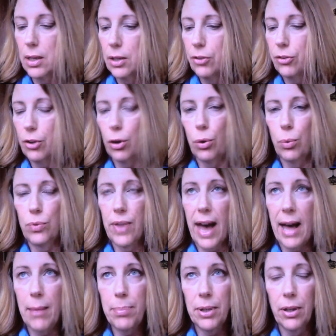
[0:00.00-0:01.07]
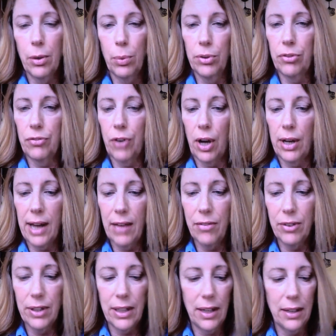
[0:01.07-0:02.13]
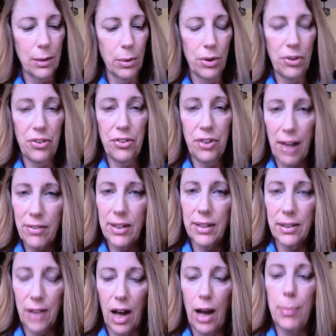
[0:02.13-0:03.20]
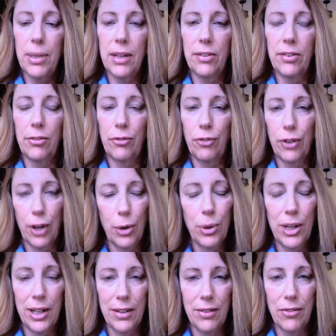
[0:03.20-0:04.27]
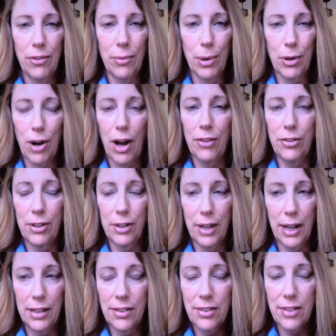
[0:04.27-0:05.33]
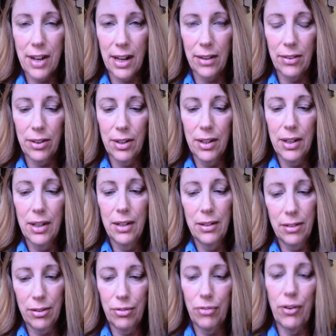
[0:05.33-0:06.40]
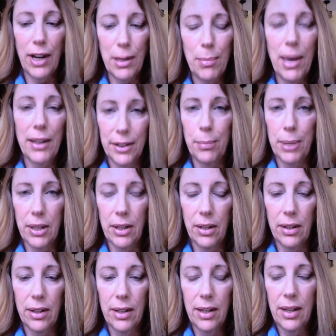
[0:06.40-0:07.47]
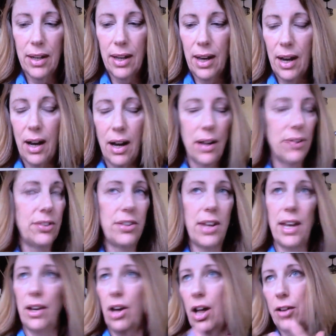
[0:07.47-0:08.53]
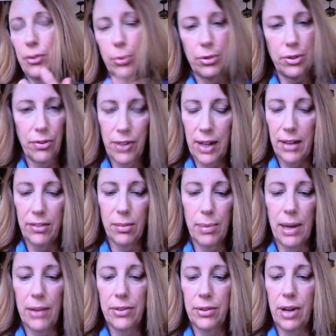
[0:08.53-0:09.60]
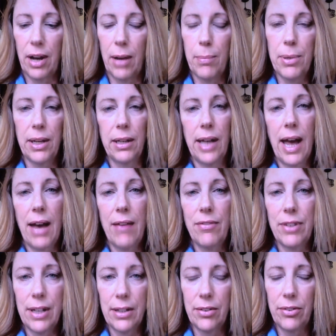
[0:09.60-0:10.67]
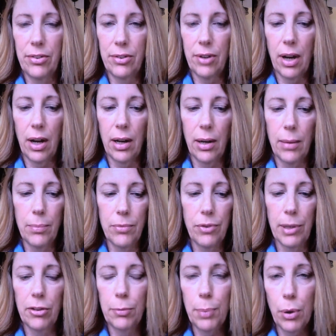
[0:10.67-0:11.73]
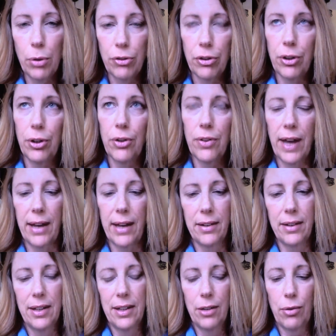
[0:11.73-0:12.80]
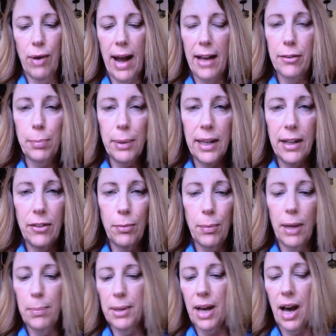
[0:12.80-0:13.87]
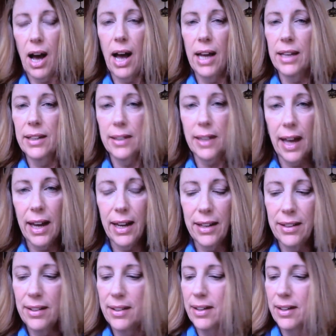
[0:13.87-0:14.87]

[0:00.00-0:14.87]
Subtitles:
So that bill was fought heavily. There were 7 lobbyists flown in from across the United States to fight my little bill, saying all sorts of things about there not being any evidence from exposure, that grass blades might be high in lead.